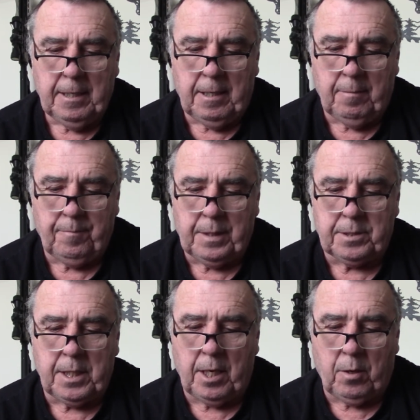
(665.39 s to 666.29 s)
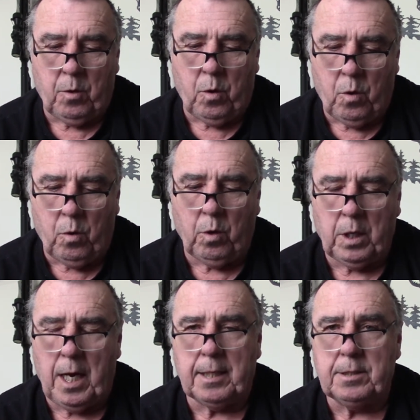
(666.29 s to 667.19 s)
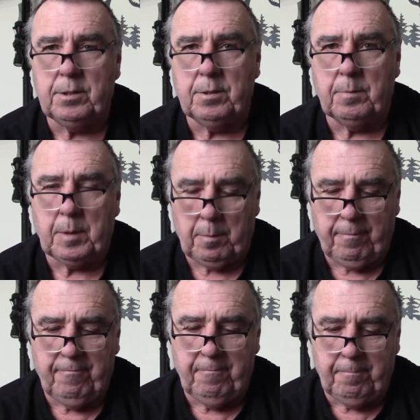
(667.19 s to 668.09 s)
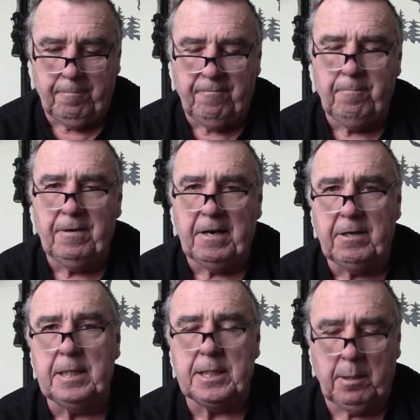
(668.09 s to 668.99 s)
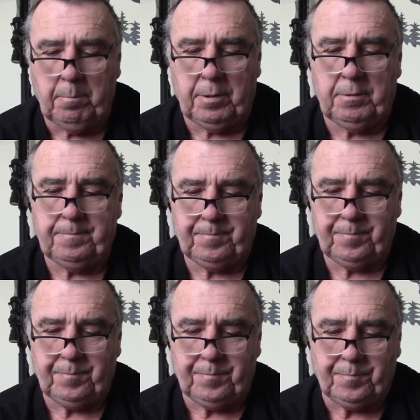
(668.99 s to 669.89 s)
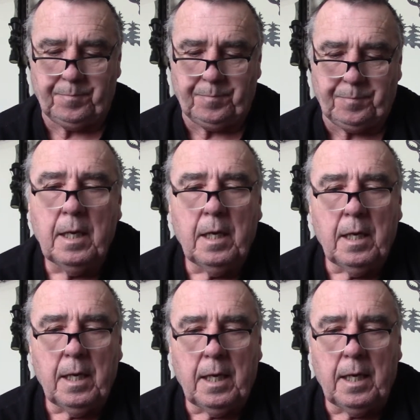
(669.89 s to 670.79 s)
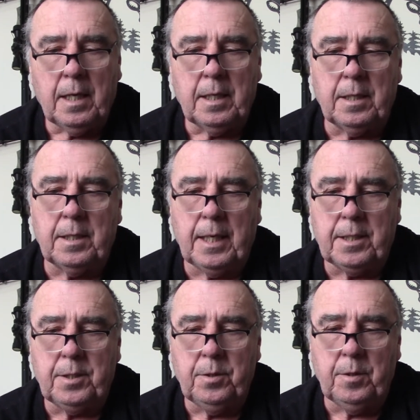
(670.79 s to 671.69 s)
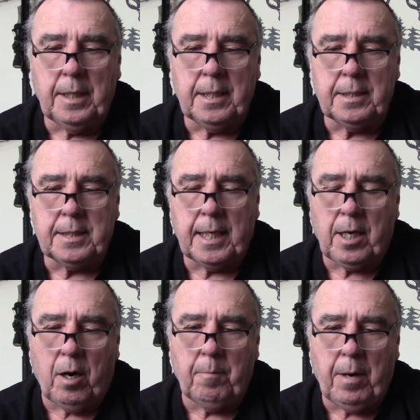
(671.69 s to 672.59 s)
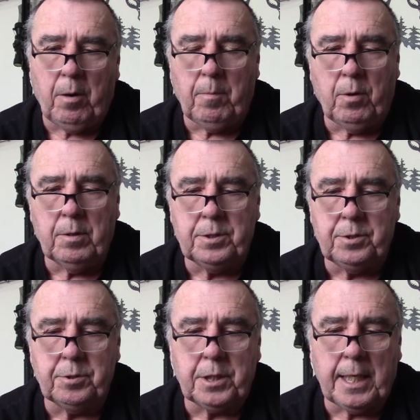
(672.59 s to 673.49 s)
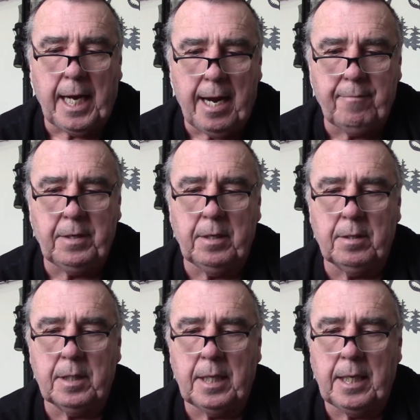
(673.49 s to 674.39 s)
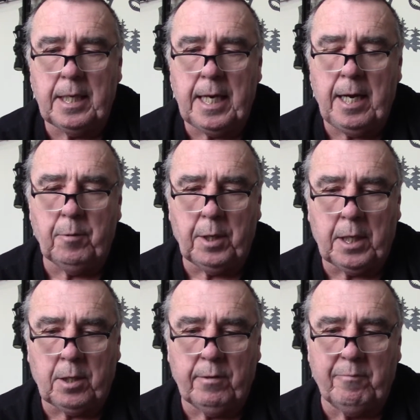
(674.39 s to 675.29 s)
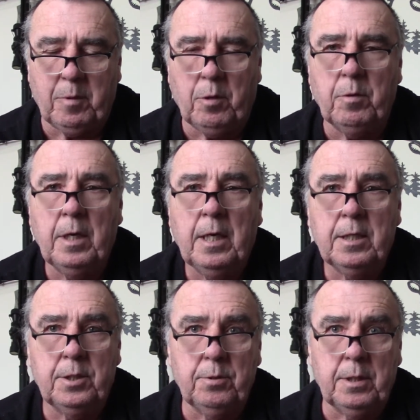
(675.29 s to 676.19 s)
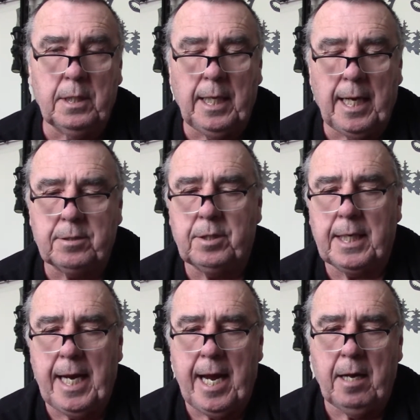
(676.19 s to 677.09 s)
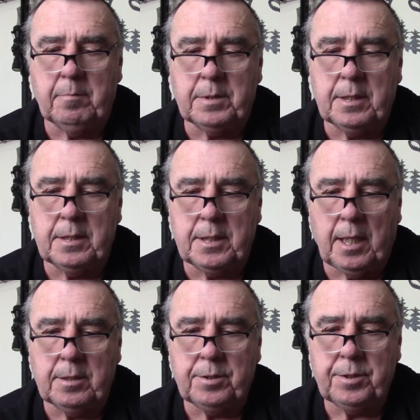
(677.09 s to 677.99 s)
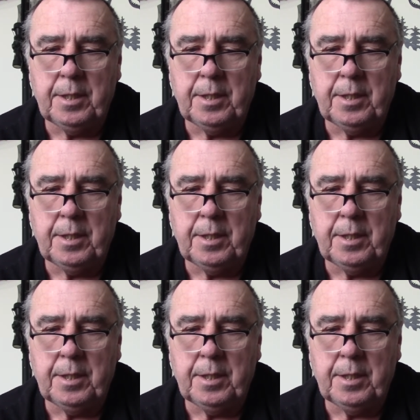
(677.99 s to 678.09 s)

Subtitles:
There's not a whole lot to them. They're very simple. Another thing too is a compound bow is usually heavier than a recurve bow due to the extra cams and such.